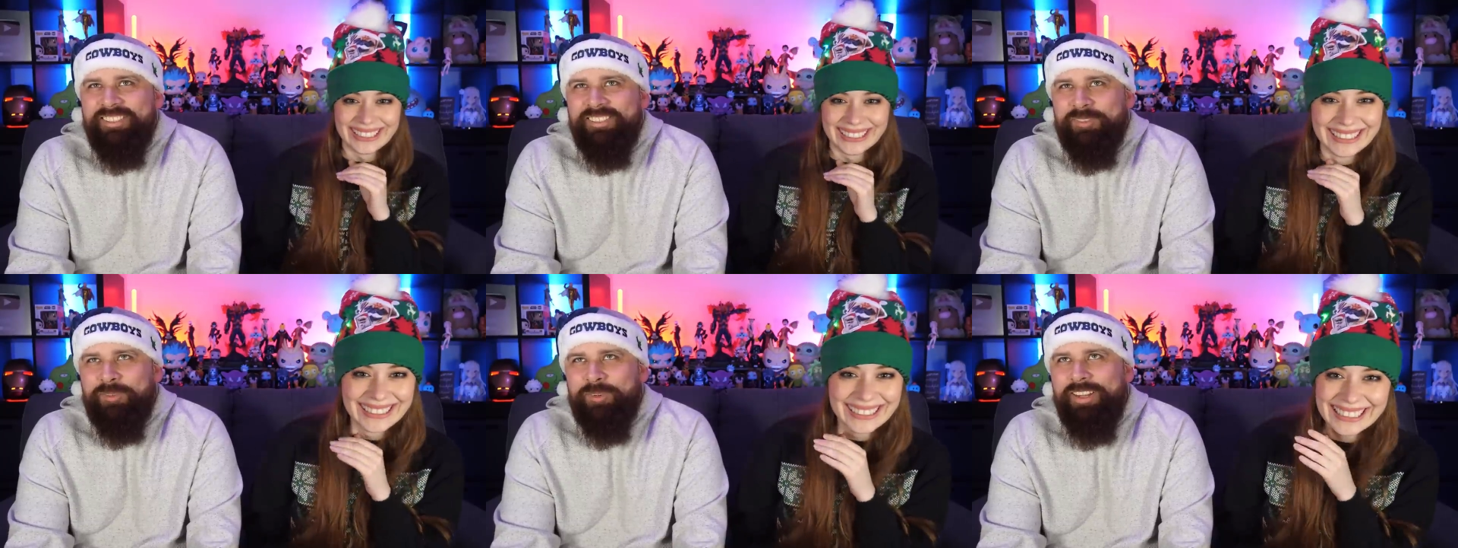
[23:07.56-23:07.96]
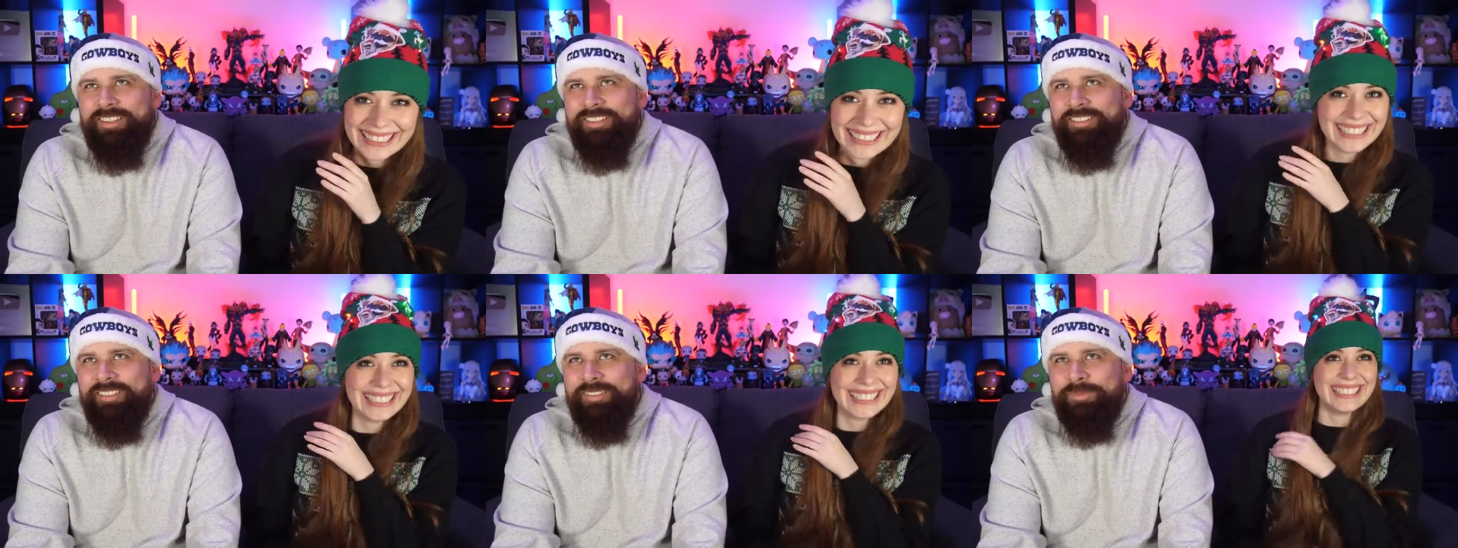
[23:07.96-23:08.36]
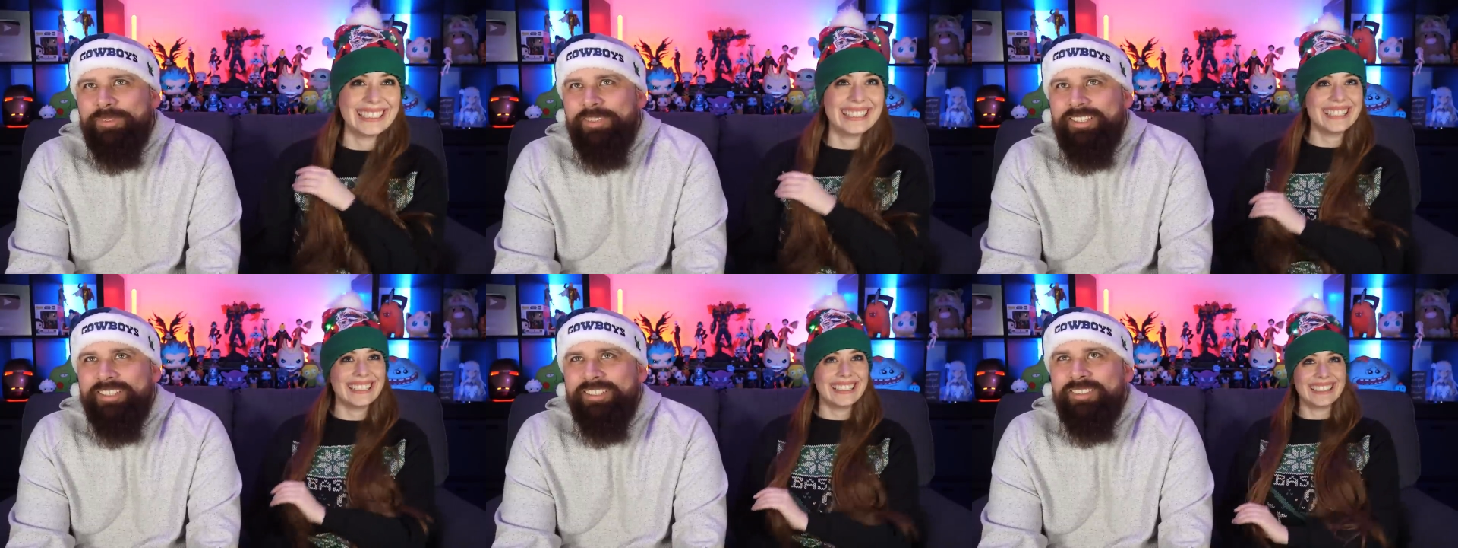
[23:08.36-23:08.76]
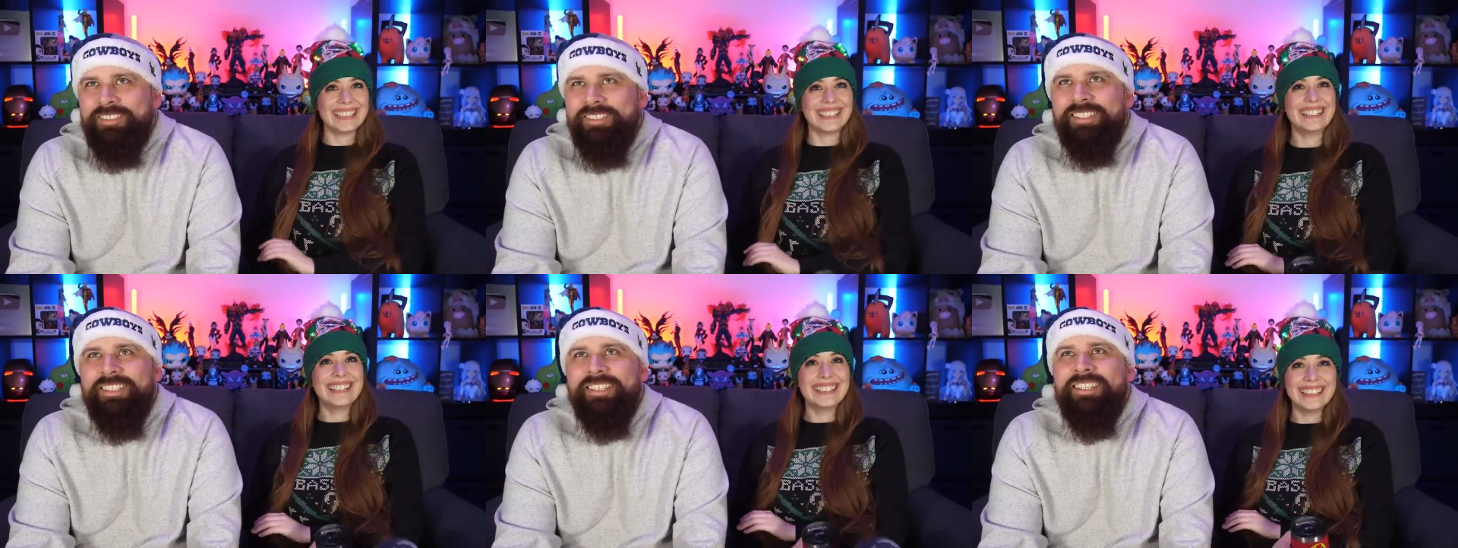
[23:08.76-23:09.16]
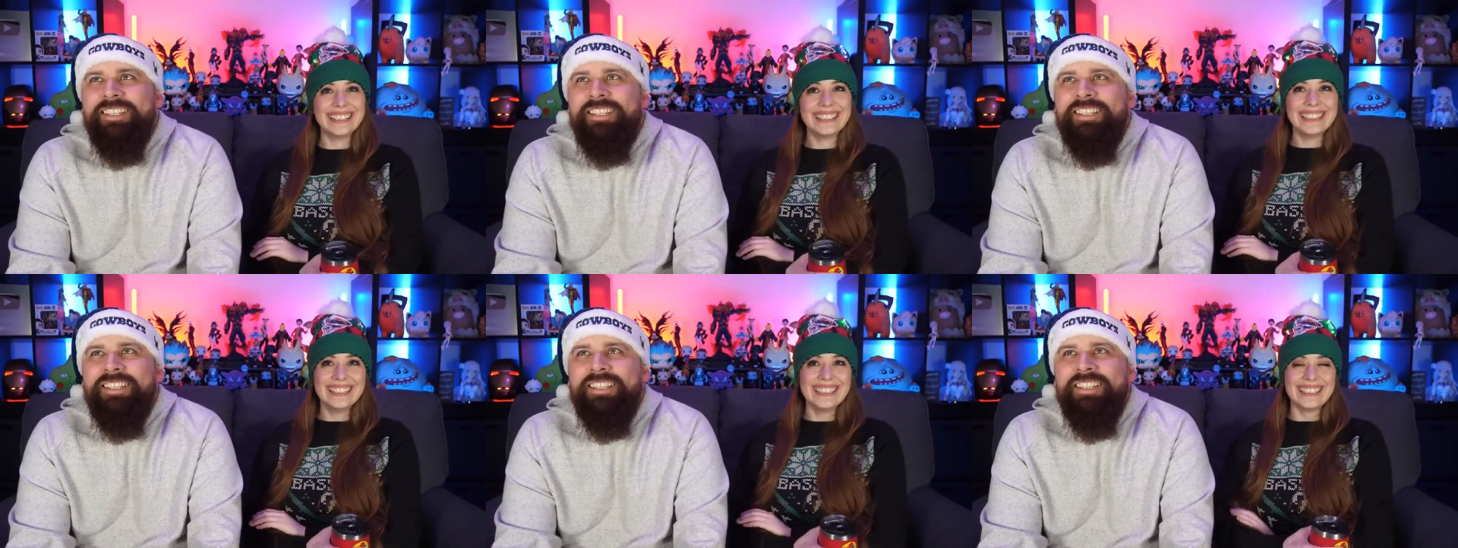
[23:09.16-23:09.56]
Speaker 1: just ran through the fucking door.
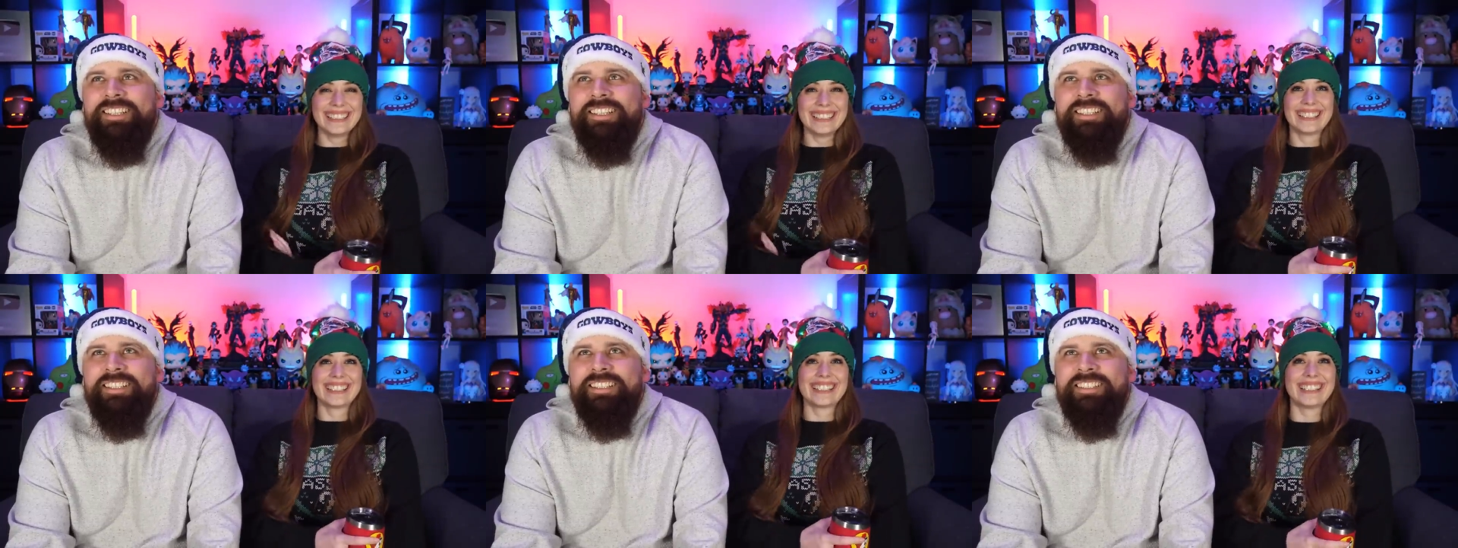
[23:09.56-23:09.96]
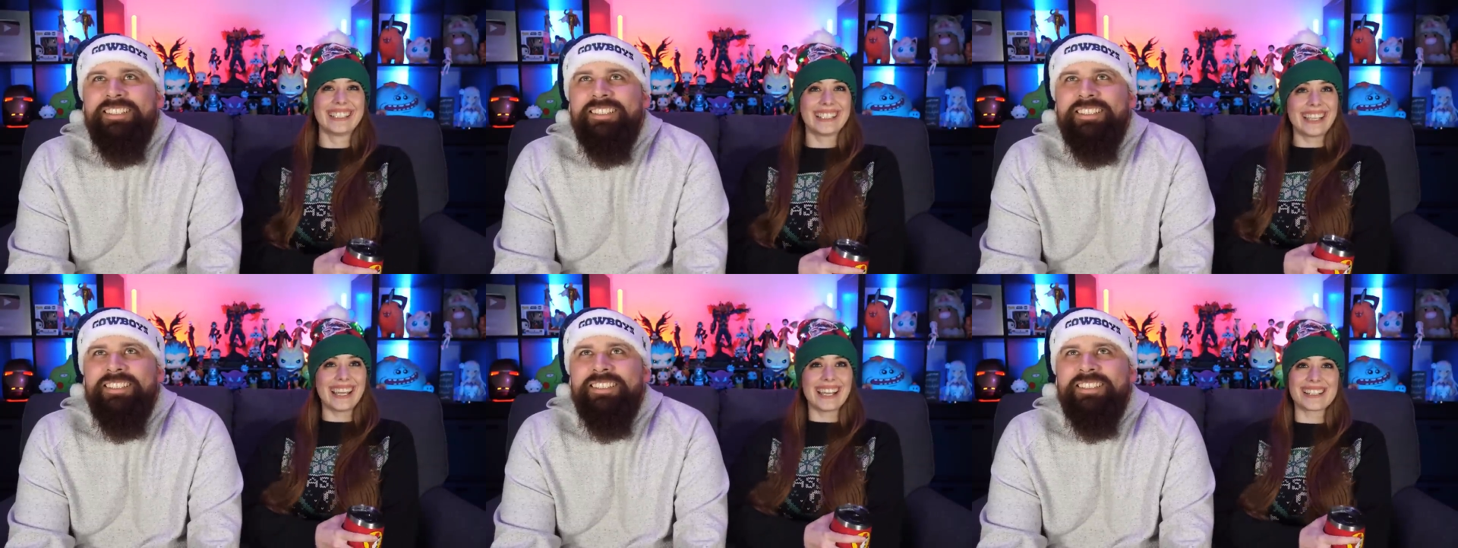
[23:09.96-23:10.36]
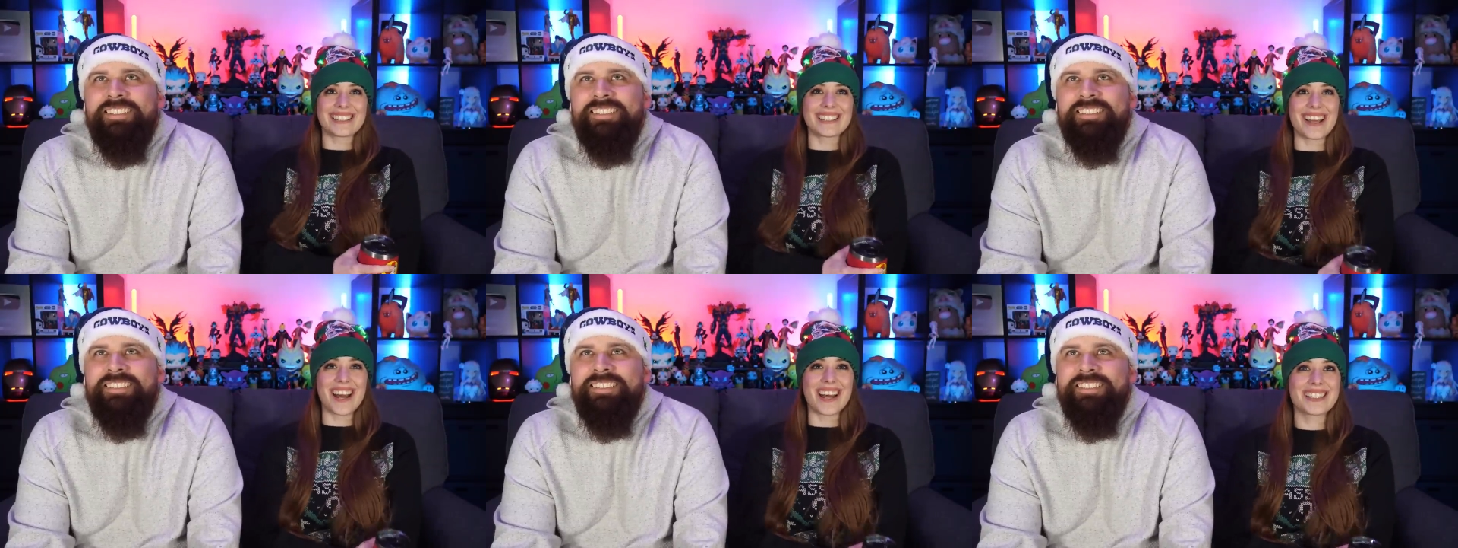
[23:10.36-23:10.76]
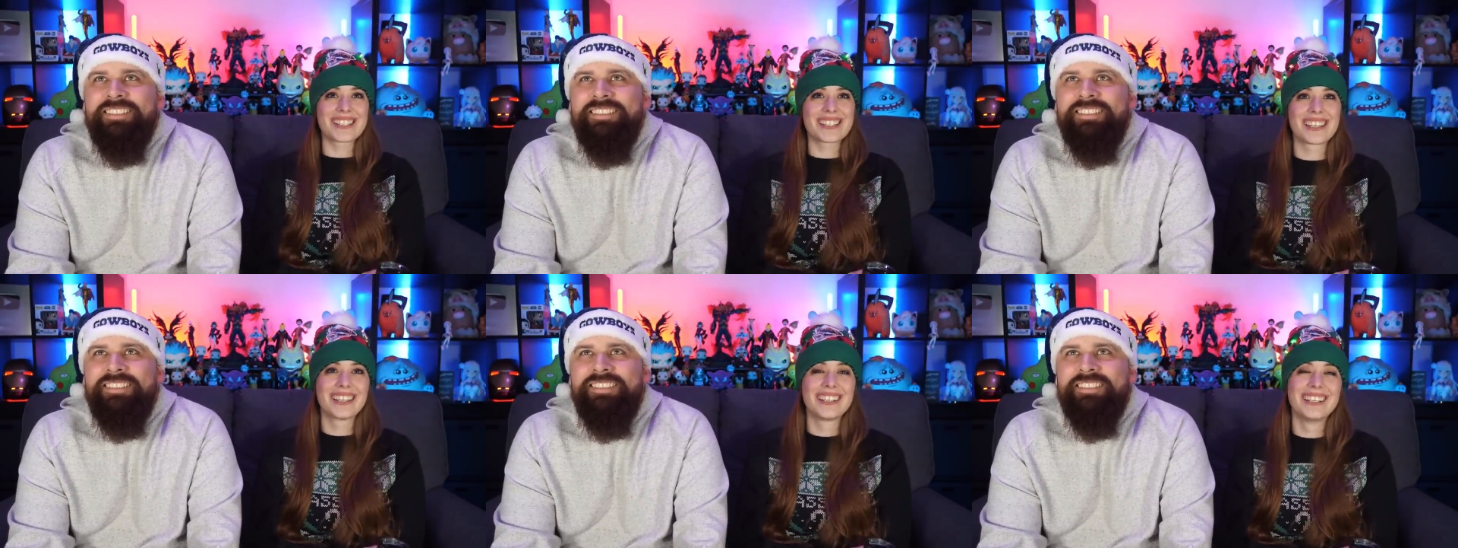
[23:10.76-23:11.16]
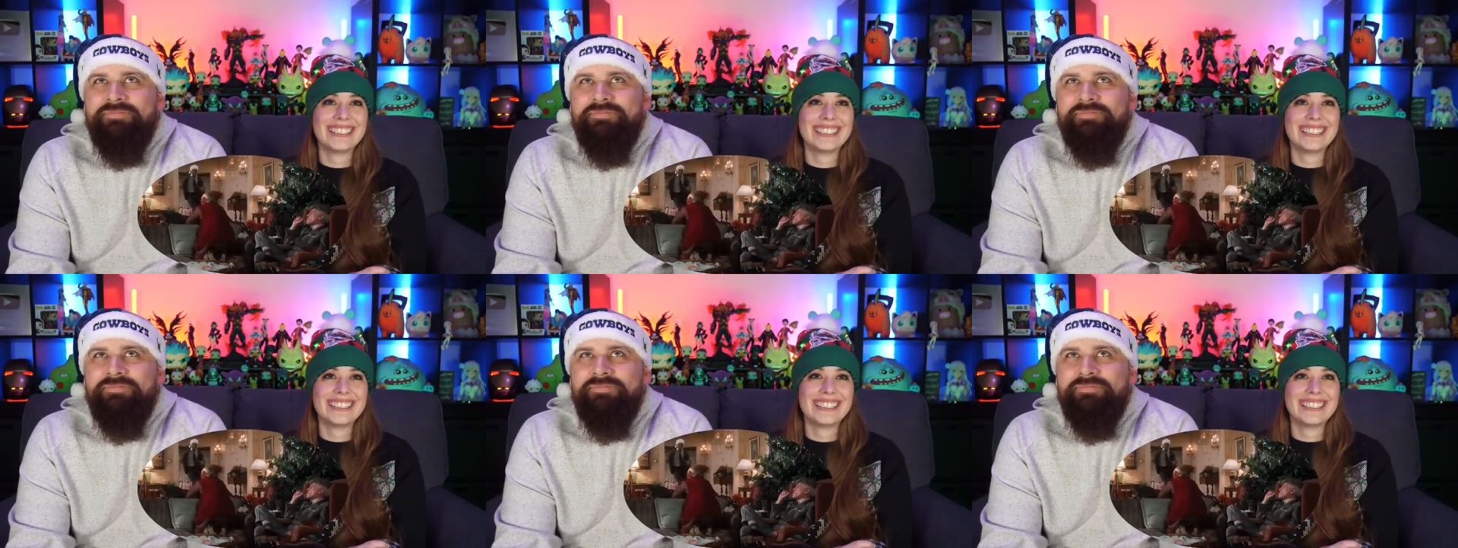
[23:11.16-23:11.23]
Get it, Snots.